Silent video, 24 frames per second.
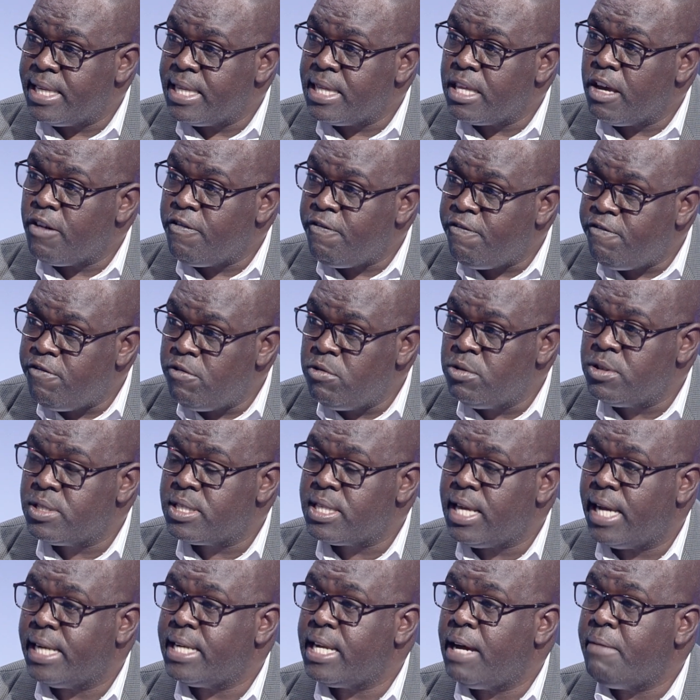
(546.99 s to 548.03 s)
the foods
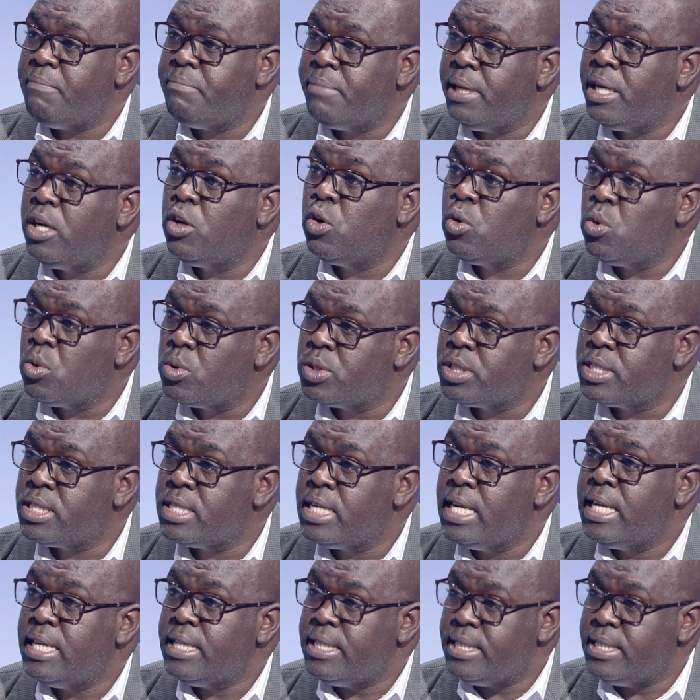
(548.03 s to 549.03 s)
that are being looked